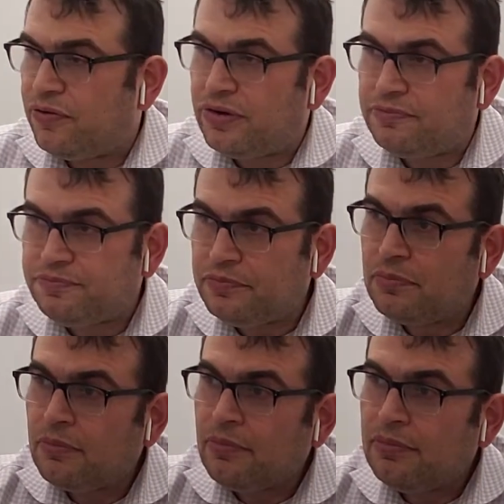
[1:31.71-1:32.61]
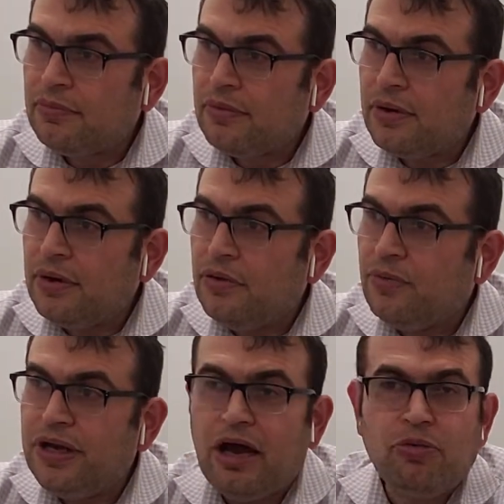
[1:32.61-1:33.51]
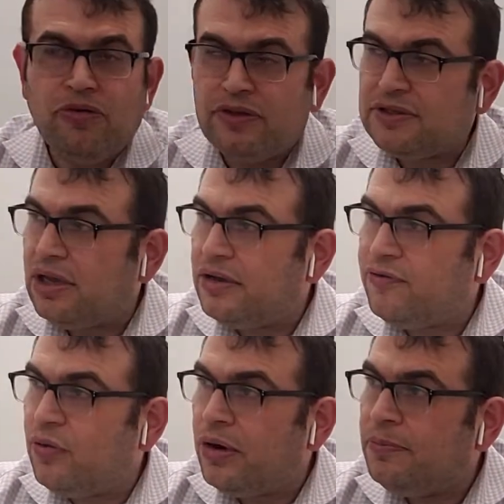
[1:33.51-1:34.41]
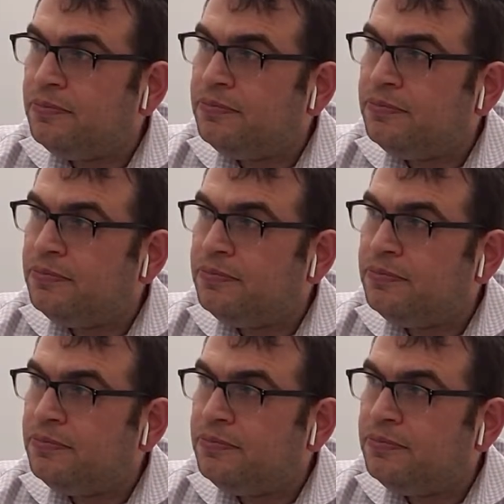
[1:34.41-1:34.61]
it. We now move on to slide 4.